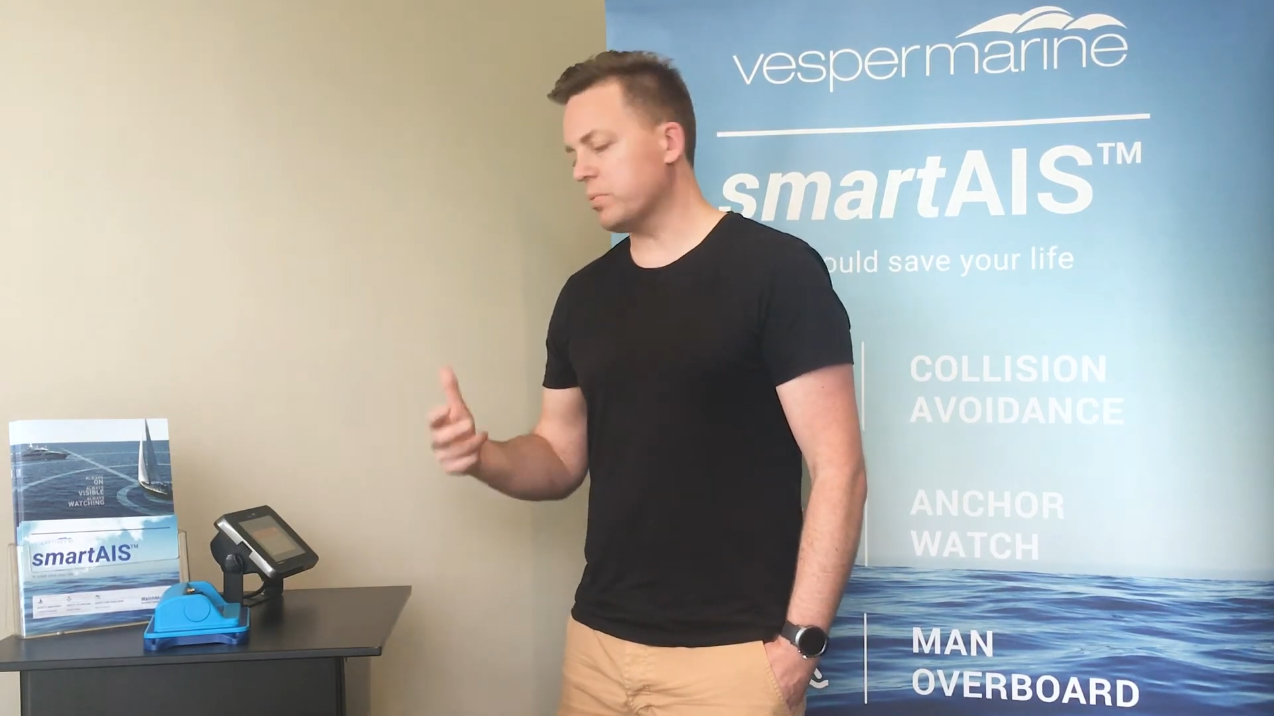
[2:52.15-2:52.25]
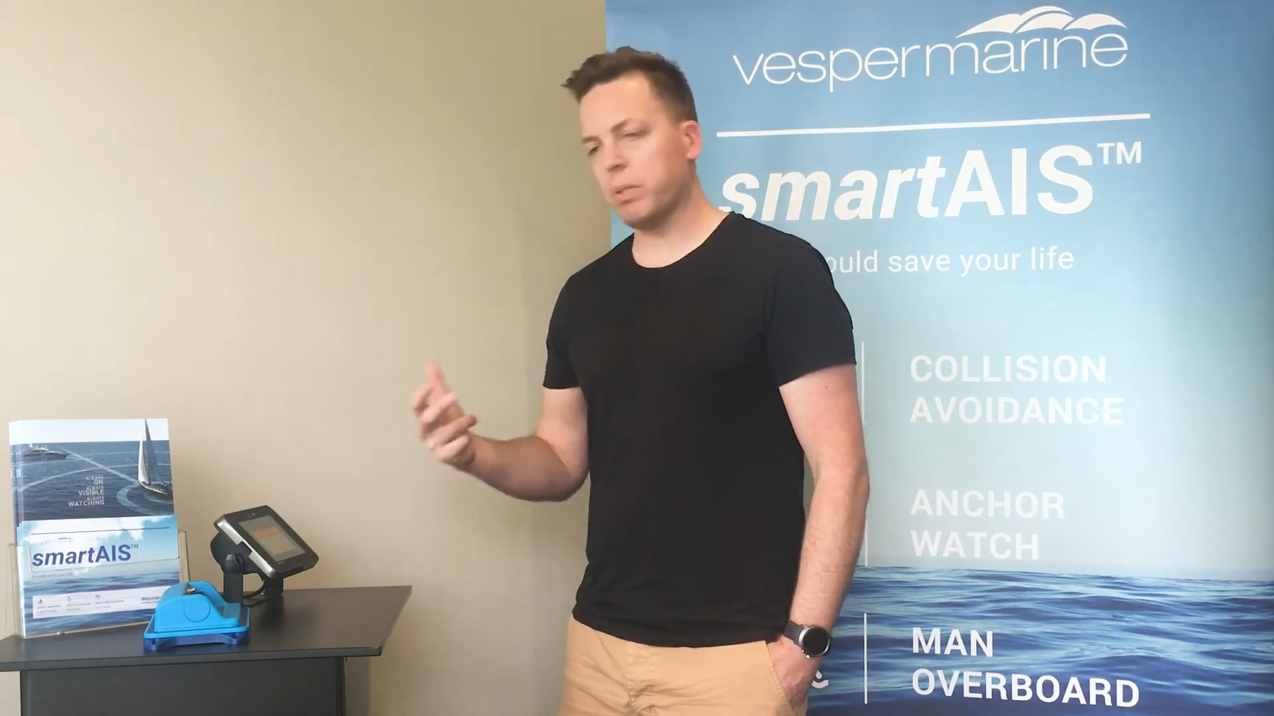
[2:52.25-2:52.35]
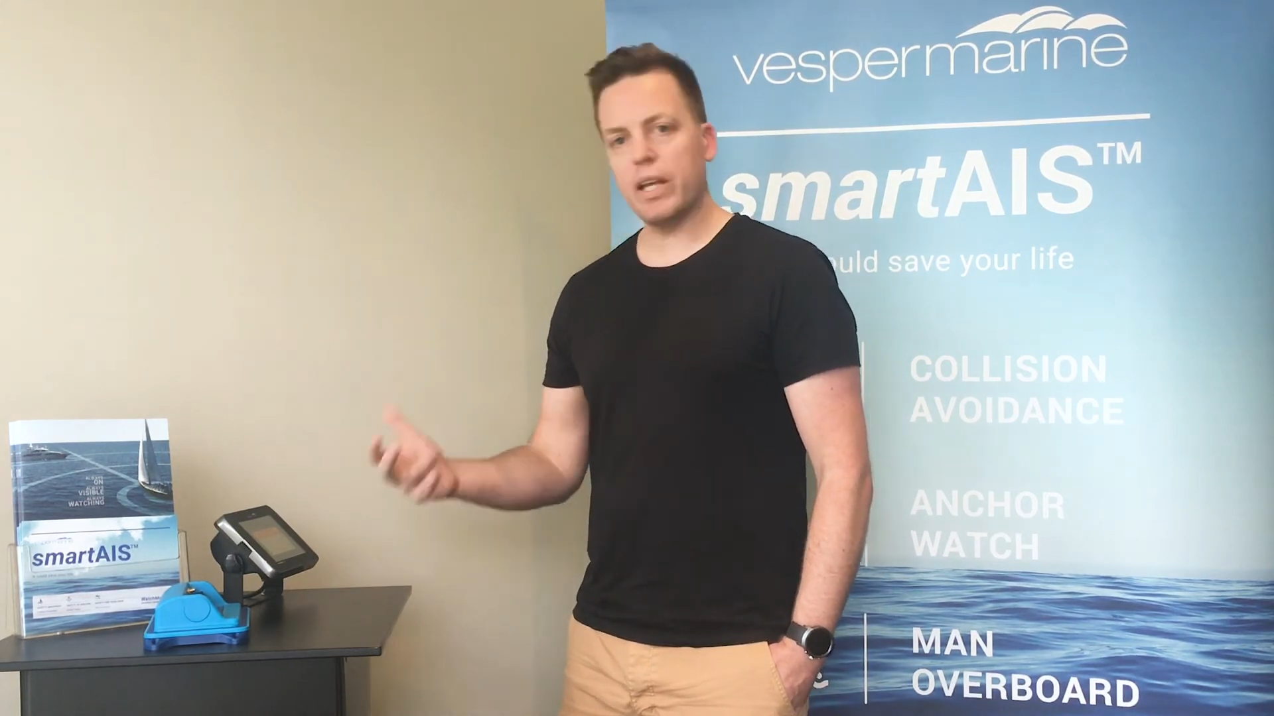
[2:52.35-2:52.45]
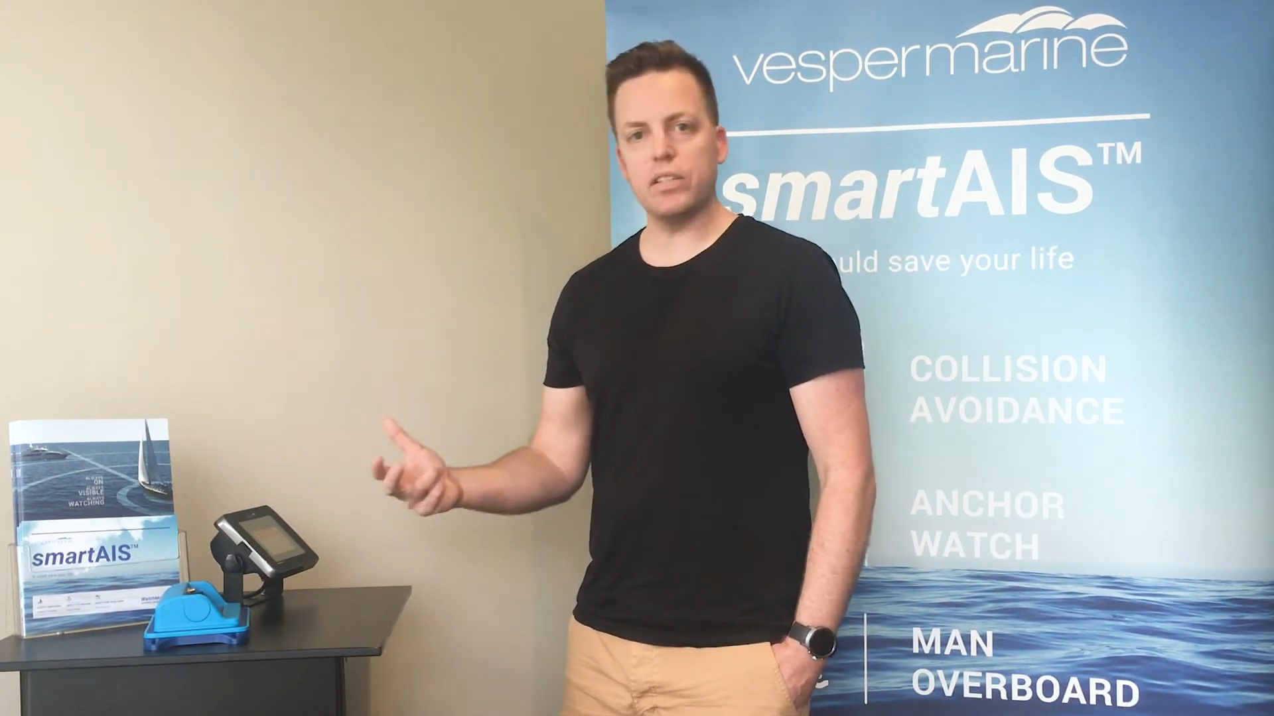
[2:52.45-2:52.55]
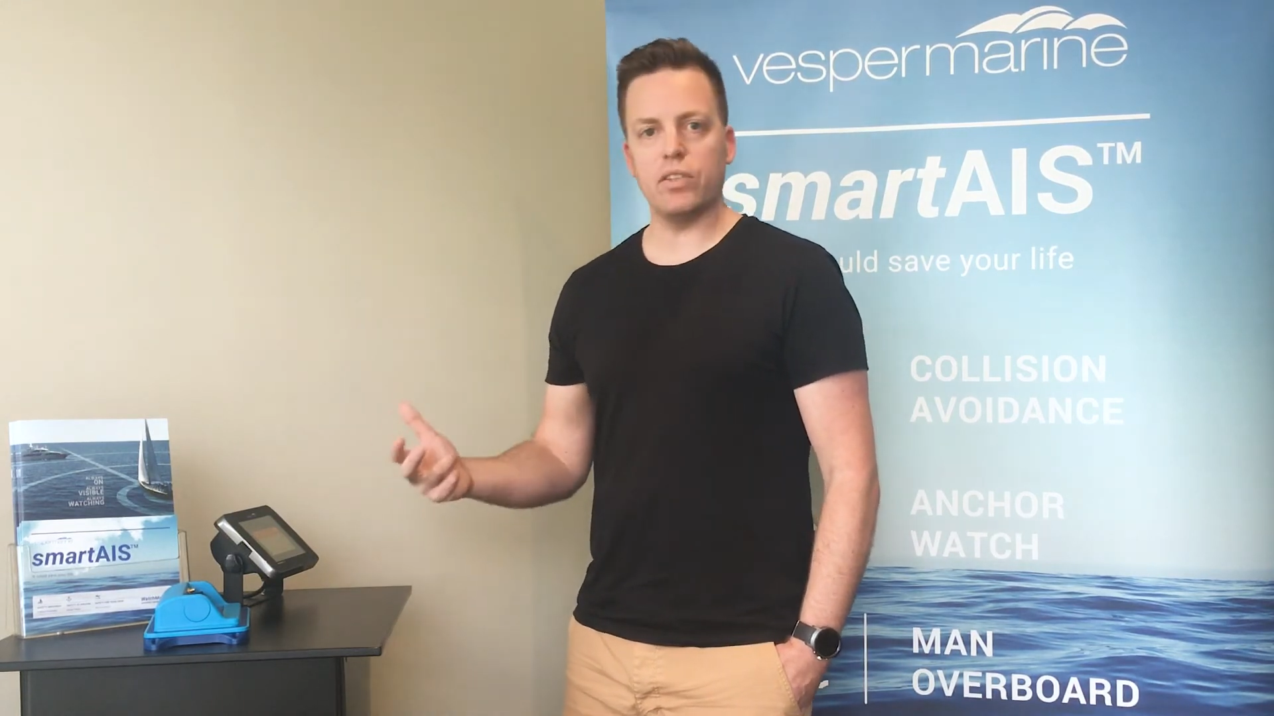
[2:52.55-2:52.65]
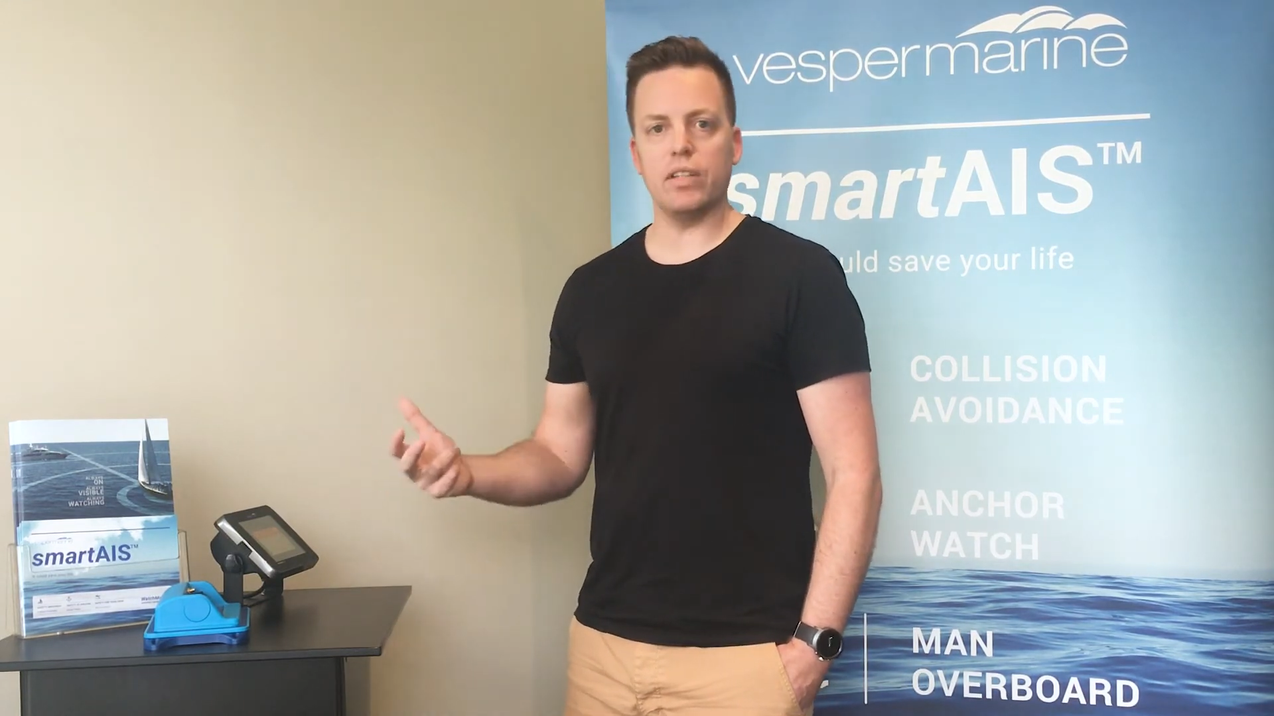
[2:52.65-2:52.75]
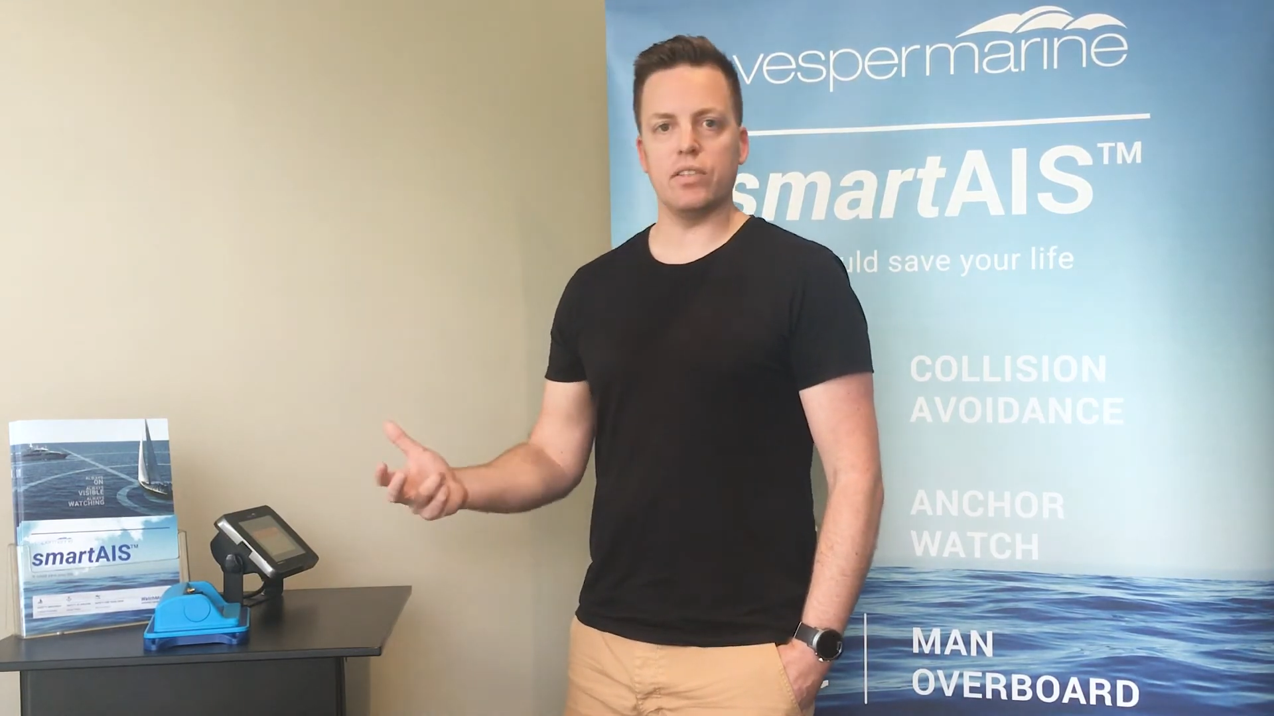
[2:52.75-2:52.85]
displays